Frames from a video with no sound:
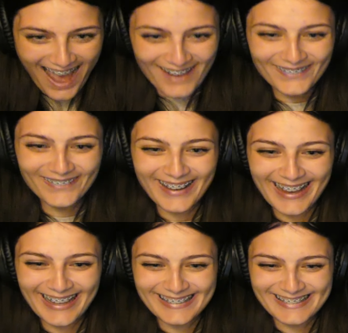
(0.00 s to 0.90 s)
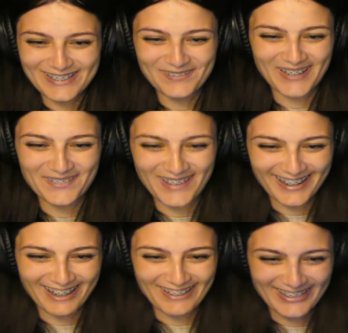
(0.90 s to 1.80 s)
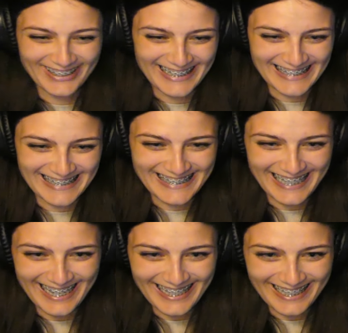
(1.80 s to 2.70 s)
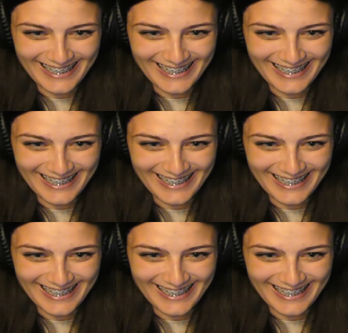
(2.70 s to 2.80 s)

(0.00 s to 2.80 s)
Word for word: Wait, so my man Arthur isn't dead?